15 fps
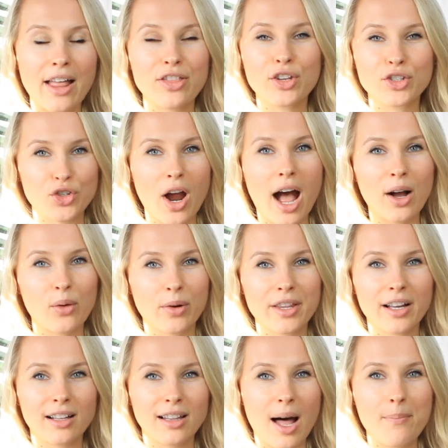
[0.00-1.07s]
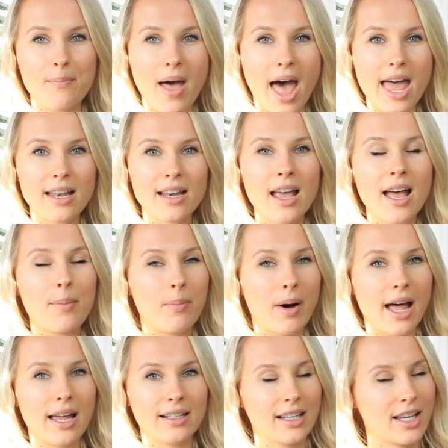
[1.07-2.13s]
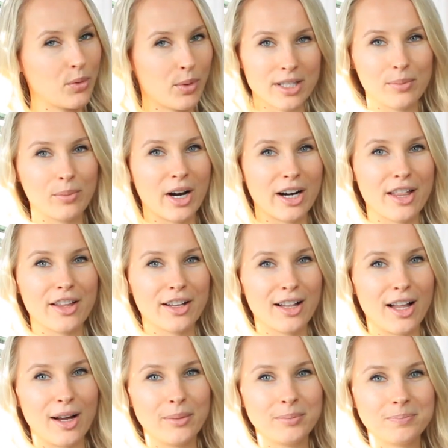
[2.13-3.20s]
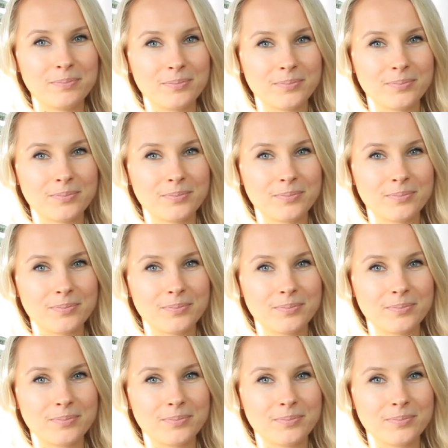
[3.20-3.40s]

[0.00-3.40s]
at the track where the club met, but he wasn't part of the club.